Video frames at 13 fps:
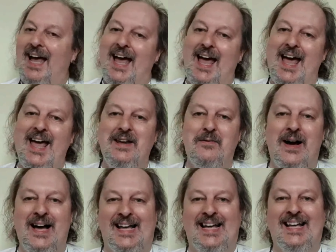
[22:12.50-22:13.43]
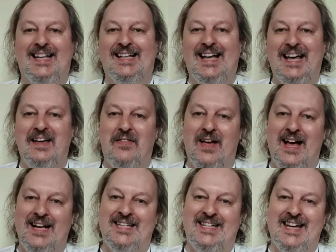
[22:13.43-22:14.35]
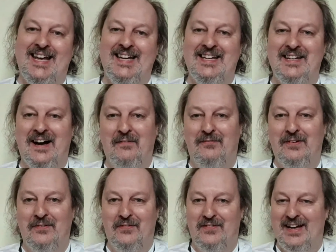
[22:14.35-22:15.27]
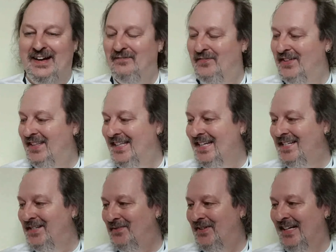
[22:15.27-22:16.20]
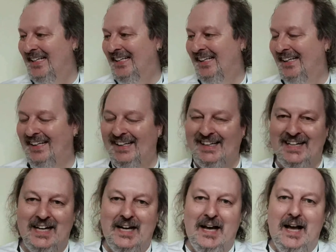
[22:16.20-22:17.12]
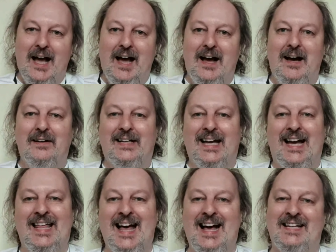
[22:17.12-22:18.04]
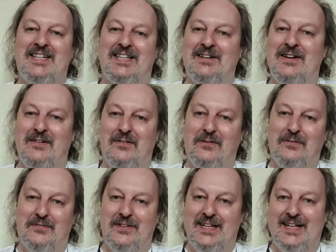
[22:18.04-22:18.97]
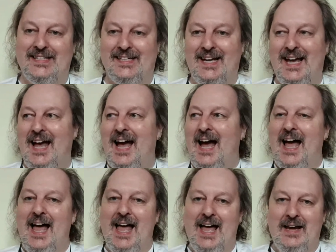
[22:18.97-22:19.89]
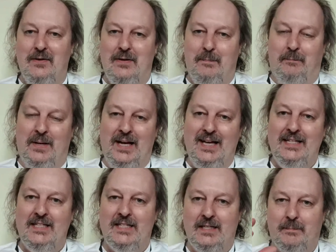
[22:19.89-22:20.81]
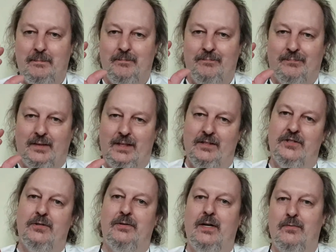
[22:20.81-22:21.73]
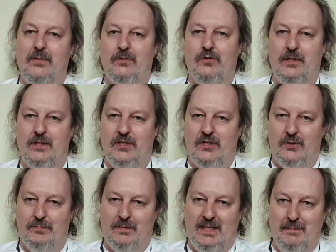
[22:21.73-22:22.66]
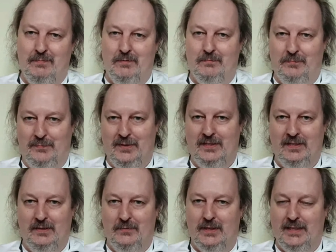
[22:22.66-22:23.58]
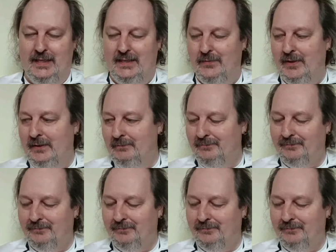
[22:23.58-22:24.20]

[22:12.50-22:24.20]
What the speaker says: Anyway, that's enough of that for this week. Okay, that's all for this. Anyway, please, sorry, I will try to keep on repeating the word anyway.